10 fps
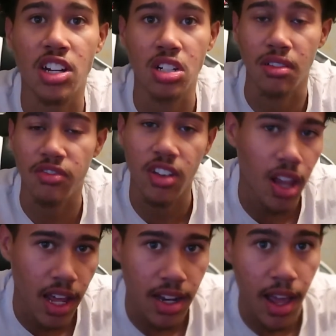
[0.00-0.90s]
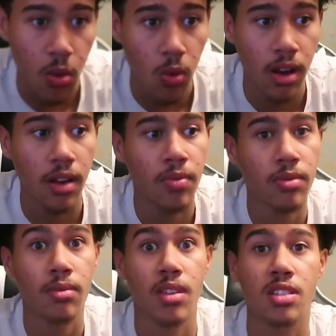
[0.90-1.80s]
I shouldn't feel like that when
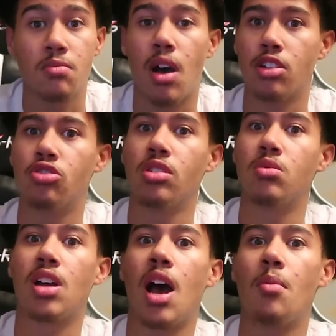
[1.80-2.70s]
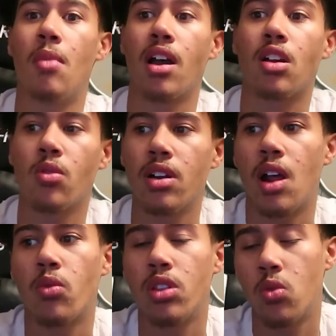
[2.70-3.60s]
this is my dream job in my career and I
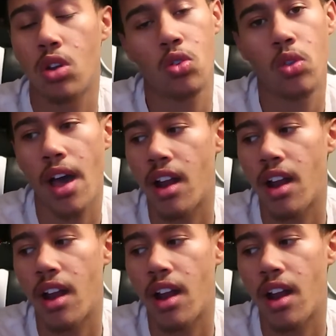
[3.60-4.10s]
really want to do that.